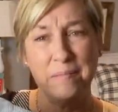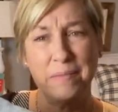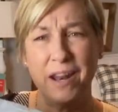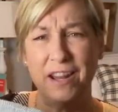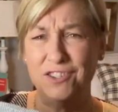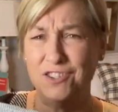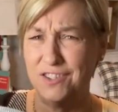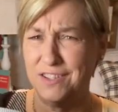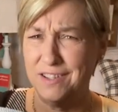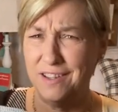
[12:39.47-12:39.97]
but I
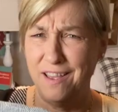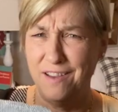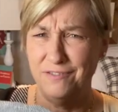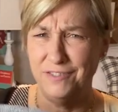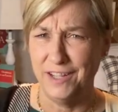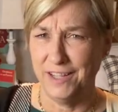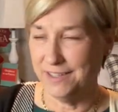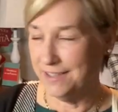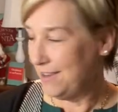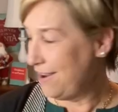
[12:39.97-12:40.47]
just loved
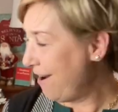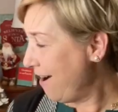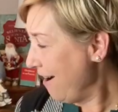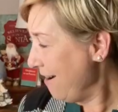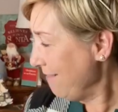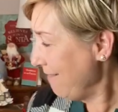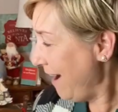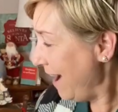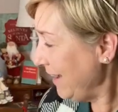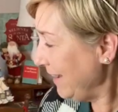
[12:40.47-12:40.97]
it. All
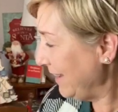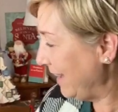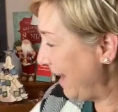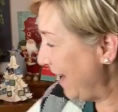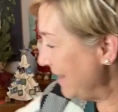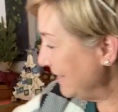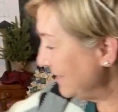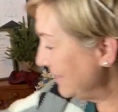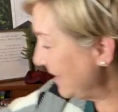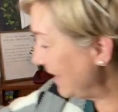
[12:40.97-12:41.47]
right,
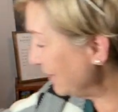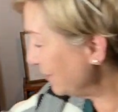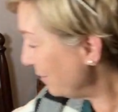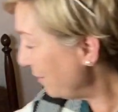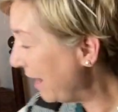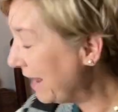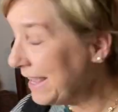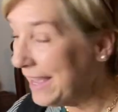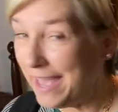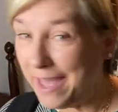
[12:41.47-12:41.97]
guys, that's
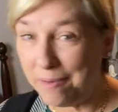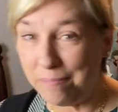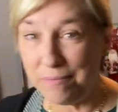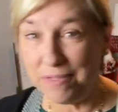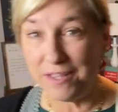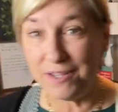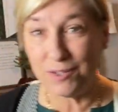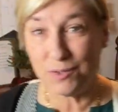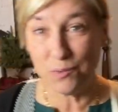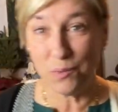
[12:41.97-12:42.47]
what I kept
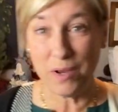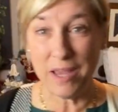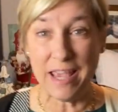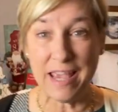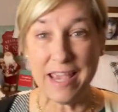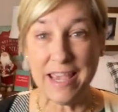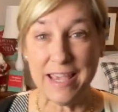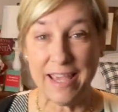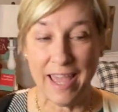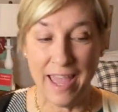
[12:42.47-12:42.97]
this
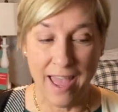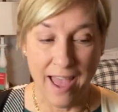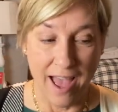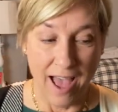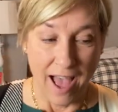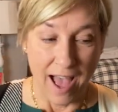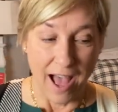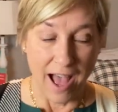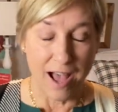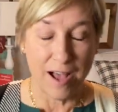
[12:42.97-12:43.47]
week.
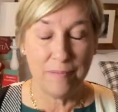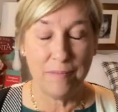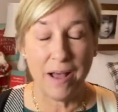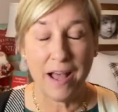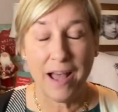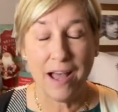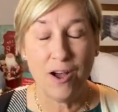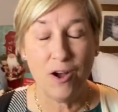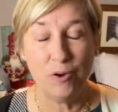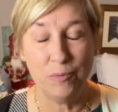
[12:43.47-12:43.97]
Um,
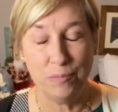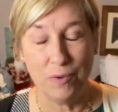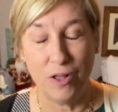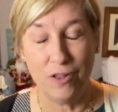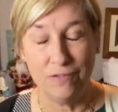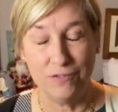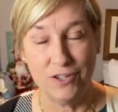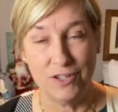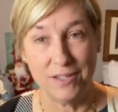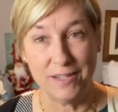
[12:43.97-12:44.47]
I hope
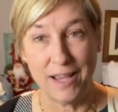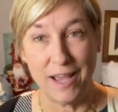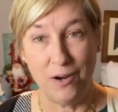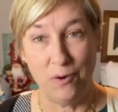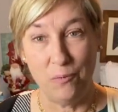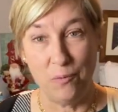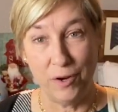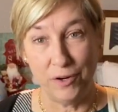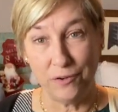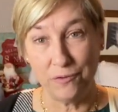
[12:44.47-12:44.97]
y'all have just had a
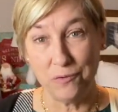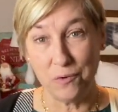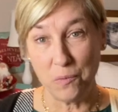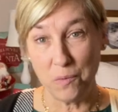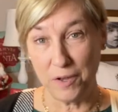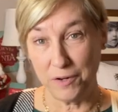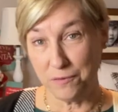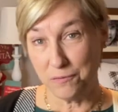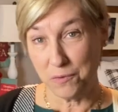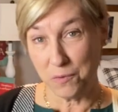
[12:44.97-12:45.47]
wonderful,
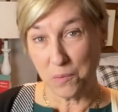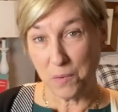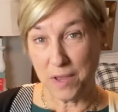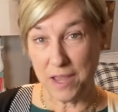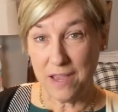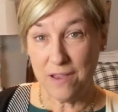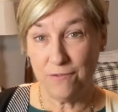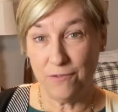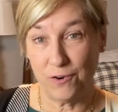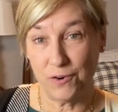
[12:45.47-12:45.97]
wonderful
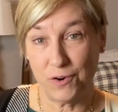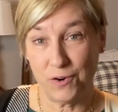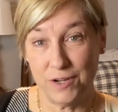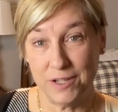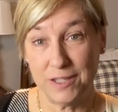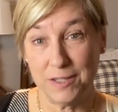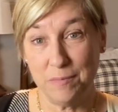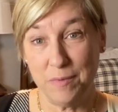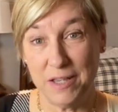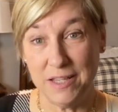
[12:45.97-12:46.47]
week for
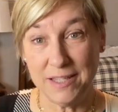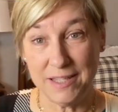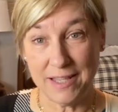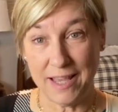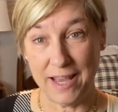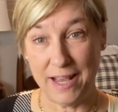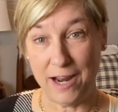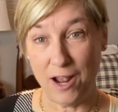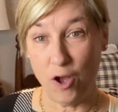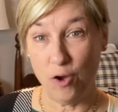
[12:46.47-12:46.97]
Christmas,
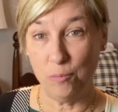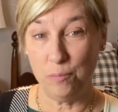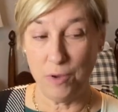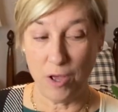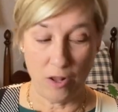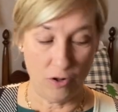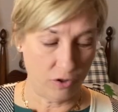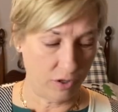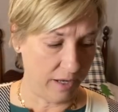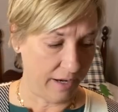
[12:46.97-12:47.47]
and I hope
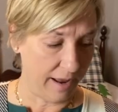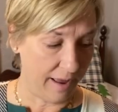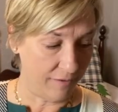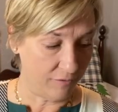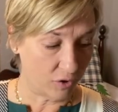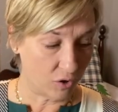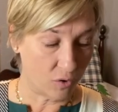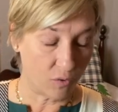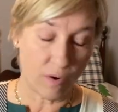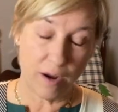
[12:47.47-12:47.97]
y'all are gonna have
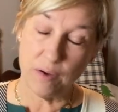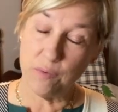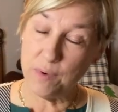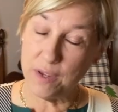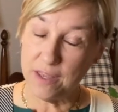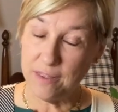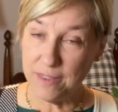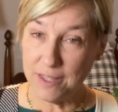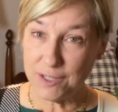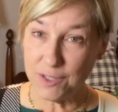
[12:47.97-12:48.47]
a great
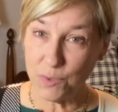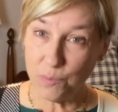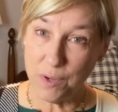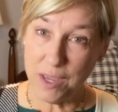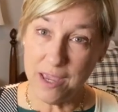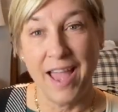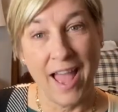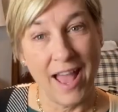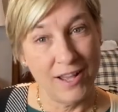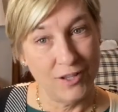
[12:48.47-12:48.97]
week this
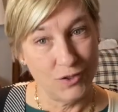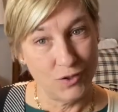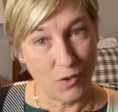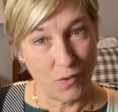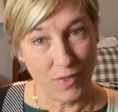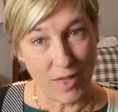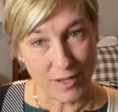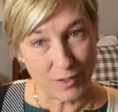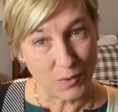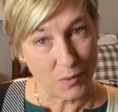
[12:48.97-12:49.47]
week. So
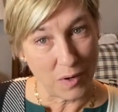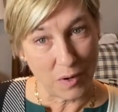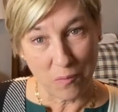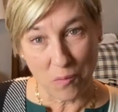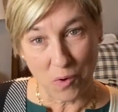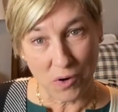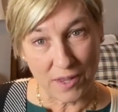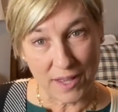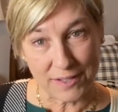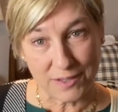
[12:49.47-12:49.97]
that's what I
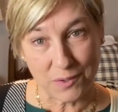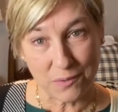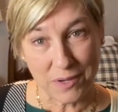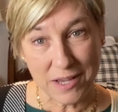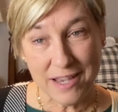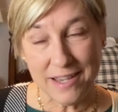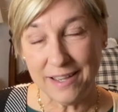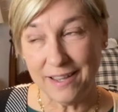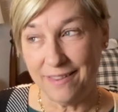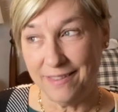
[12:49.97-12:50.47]
wore last
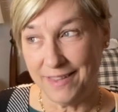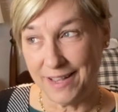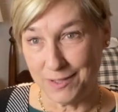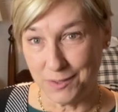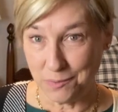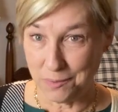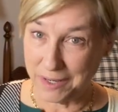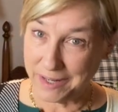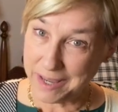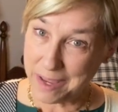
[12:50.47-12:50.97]
week.
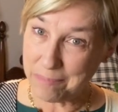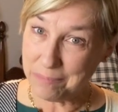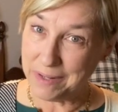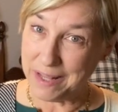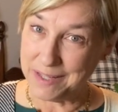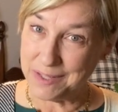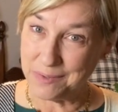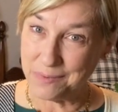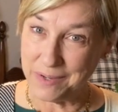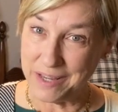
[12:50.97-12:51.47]
That's what I kept
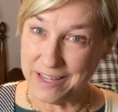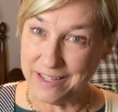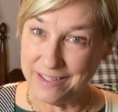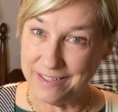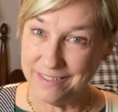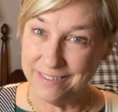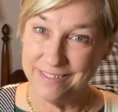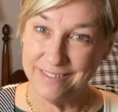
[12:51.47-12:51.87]
last week.